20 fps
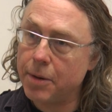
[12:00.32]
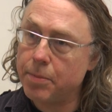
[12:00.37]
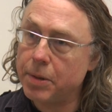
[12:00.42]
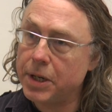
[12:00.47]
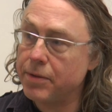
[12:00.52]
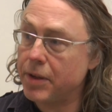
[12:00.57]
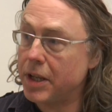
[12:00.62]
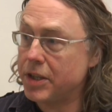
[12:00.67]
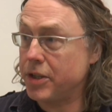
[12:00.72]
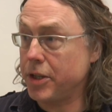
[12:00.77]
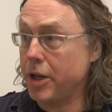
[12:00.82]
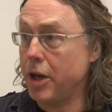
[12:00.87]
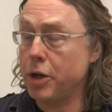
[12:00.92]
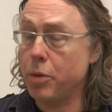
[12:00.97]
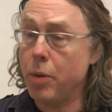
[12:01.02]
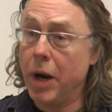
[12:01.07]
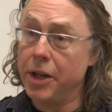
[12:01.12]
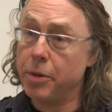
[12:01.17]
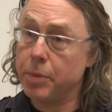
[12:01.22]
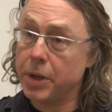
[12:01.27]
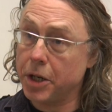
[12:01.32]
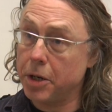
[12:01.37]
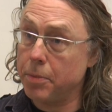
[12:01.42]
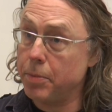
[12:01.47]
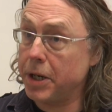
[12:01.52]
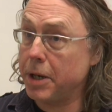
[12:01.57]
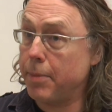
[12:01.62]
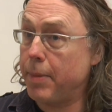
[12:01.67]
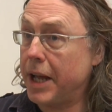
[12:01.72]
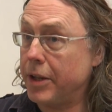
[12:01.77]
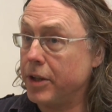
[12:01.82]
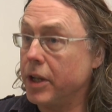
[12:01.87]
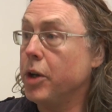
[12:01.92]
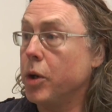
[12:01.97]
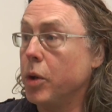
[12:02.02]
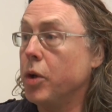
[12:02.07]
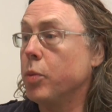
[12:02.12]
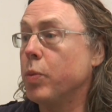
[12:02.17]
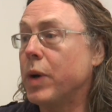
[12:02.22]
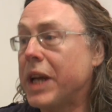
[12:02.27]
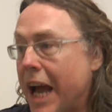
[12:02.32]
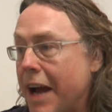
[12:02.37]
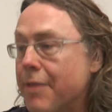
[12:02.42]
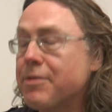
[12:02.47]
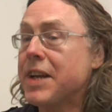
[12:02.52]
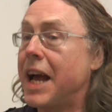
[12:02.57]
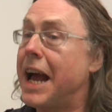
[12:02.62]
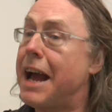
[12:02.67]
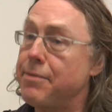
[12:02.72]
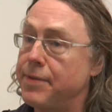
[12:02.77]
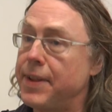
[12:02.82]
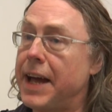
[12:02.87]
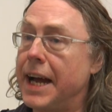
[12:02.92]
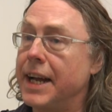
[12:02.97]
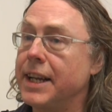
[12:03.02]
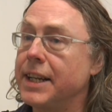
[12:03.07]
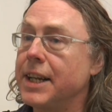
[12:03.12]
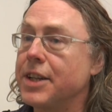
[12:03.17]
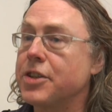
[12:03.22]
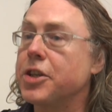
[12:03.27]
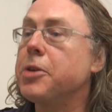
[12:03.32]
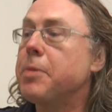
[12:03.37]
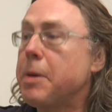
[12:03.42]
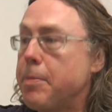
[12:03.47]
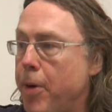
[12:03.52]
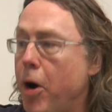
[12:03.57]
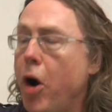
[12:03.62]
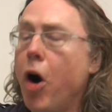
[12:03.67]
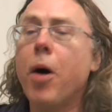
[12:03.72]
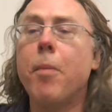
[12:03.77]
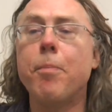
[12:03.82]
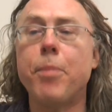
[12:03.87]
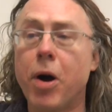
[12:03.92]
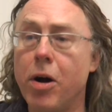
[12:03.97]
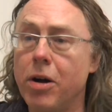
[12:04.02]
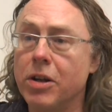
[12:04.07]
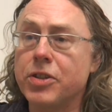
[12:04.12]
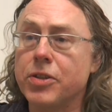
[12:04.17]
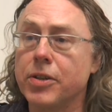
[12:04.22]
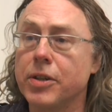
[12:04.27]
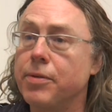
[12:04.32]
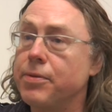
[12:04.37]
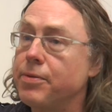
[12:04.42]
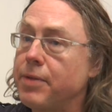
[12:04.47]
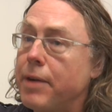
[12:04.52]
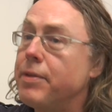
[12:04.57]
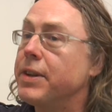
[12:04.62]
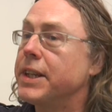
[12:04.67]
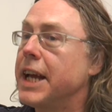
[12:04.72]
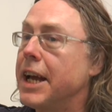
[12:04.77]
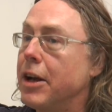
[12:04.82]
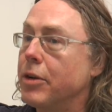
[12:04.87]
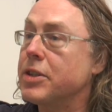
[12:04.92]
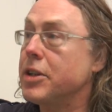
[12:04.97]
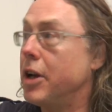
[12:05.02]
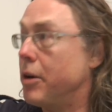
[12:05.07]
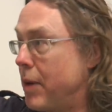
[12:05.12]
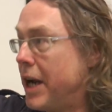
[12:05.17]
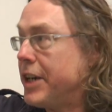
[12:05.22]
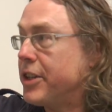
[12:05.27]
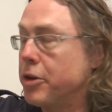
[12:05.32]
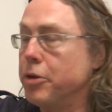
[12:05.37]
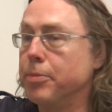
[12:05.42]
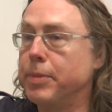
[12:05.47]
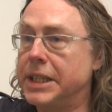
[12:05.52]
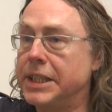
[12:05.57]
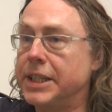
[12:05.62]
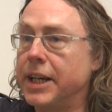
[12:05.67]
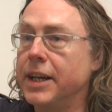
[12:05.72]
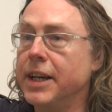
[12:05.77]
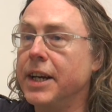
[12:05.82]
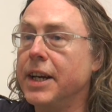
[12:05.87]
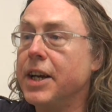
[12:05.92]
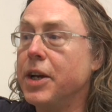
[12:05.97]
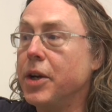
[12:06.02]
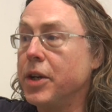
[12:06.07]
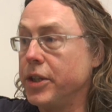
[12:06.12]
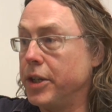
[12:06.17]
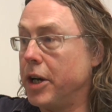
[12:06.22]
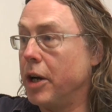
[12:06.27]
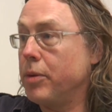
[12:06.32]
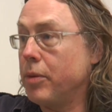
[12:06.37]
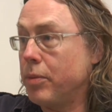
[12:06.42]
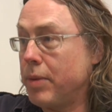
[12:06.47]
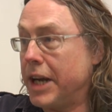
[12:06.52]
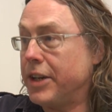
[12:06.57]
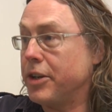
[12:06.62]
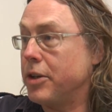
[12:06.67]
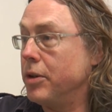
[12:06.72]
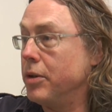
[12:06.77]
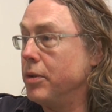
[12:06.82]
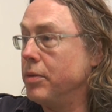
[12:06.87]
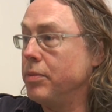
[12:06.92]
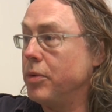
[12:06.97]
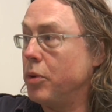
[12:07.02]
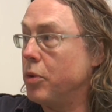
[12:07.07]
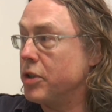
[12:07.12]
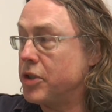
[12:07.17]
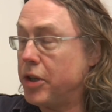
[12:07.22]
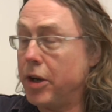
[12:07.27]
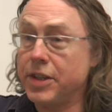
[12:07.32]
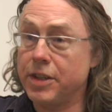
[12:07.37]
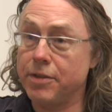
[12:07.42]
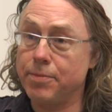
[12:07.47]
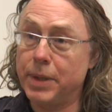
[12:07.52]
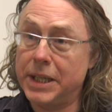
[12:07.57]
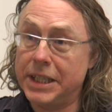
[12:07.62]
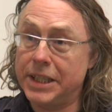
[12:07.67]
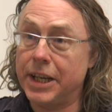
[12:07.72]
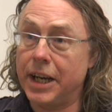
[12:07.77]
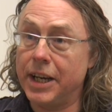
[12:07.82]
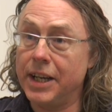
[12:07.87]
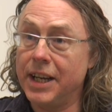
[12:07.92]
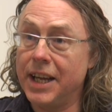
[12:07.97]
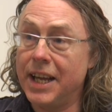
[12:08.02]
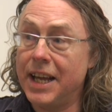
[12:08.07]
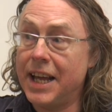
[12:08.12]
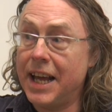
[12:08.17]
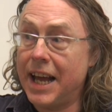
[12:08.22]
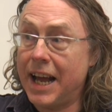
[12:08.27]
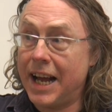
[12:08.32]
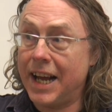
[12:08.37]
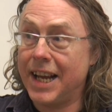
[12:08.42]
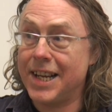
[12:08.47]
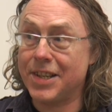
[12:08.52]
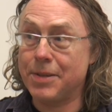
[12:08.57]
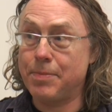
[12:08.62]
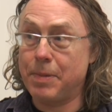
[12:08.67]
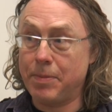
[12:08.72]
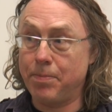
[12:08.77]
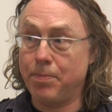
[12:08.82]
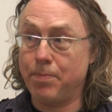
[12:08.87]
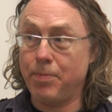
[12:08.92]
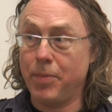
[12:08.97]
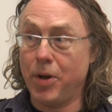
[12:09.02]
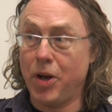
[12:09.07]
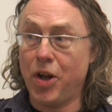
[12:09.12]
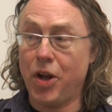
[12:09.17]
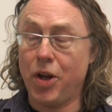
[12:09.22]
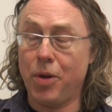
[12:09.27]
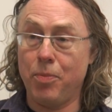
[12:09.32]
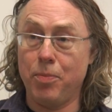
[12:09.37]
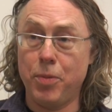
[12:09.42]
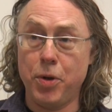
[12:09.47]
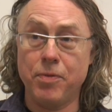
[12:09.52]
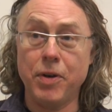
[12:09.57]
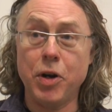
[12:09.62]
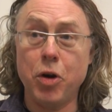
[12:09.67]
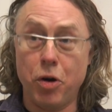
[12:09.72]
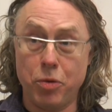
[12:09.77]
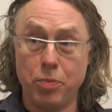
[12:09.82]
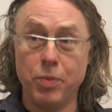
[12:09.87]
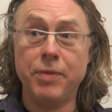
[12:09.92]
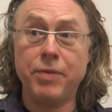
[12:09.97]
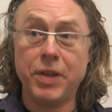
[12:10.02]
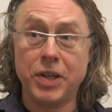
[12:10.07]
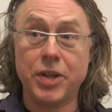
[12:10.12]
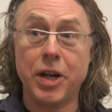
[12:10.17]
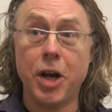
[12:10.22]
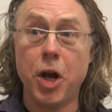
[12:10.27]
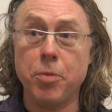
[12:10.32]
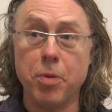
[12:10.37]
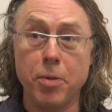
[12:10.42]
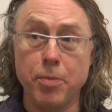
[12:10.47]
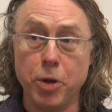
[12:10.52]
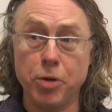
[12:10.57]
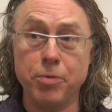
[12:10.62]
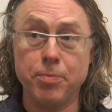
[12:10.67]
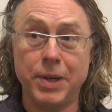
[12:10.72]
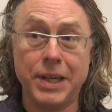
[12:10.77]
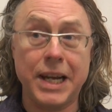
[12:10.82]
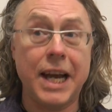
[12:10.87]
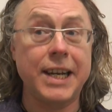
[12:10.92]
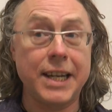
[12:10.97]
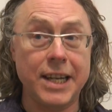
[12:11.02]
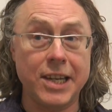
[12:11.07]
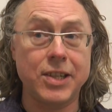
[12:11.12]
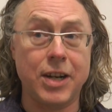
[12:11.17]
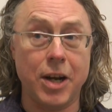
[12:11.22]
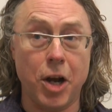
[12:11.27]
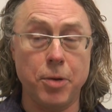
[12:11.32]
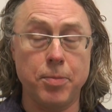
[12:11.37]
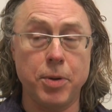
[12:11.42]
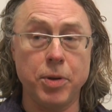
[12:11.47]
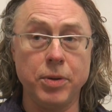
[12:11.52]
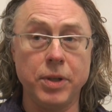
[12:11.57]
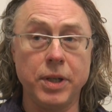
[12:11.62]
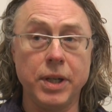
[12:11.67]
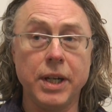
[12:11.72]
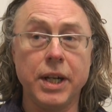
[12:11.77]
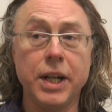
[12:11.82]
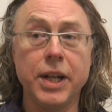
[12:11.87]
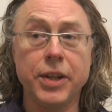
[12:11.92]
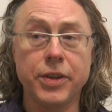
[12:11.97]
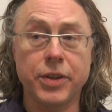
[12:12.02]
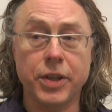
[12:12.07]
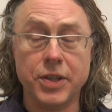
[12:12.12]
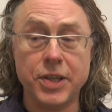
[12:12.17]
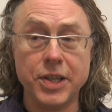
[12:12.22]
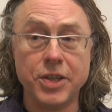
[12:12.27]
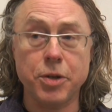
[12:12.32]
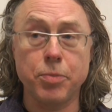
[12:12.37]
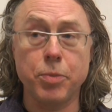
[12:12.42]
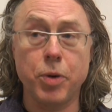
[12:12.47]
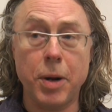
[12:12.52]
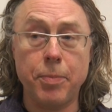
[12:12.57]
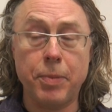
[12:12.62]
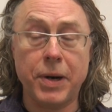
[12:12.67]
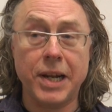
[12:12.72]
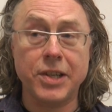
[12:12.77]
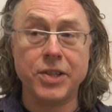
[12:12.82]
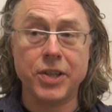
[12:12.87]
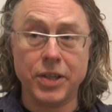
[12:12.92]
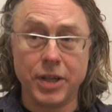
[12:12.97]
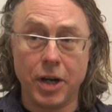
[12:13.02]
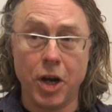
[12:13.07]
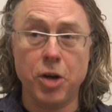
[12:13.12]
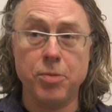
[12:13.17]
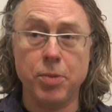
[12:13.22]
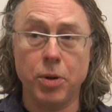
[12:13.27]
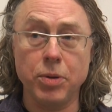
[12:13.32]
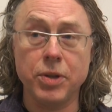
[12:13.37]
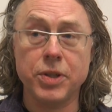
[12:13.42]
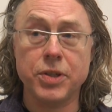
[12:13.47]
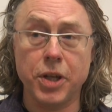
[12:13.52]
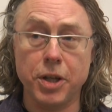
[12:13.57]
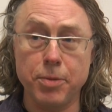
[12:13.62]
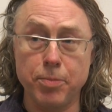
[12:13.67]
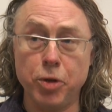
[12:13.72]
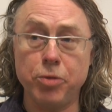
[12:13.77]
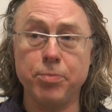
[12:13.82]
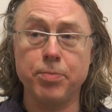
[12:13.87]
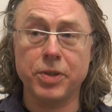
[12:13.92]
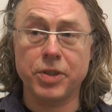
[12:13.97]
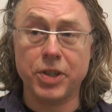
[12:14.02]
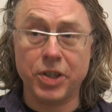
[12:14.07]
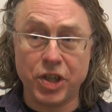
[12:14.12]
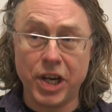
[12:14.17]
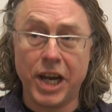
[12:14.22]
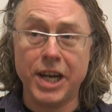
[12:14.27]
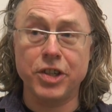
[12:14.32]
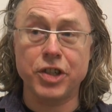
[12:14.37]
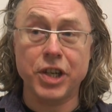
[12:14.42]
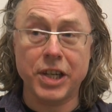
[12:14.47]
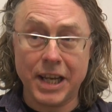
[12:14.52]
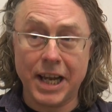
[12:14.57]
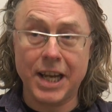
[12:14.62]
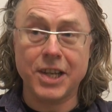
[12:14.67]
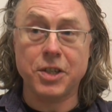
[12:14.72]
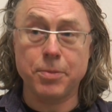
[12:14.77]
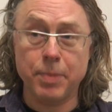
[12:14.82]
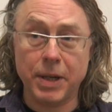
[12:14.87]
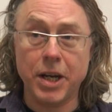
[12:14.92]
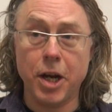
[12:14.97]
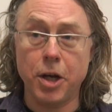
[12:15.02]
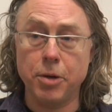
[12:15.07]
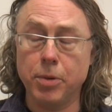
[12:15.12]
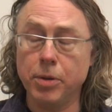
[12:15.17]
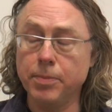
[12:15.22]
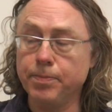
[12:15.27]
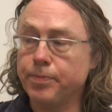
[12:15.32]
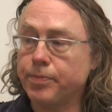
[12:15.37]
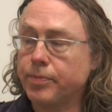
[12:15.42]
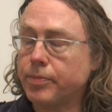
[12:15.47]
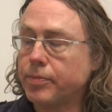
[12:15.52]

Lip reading: I believe that's the only way that we're going to bring about. We have to have that. It's going to be part and parcel of everything else, like radical media. You know, radical or alternative media has to move along with this global movement, and it is global. The system we're up against is global, so the movement to change it has to be global.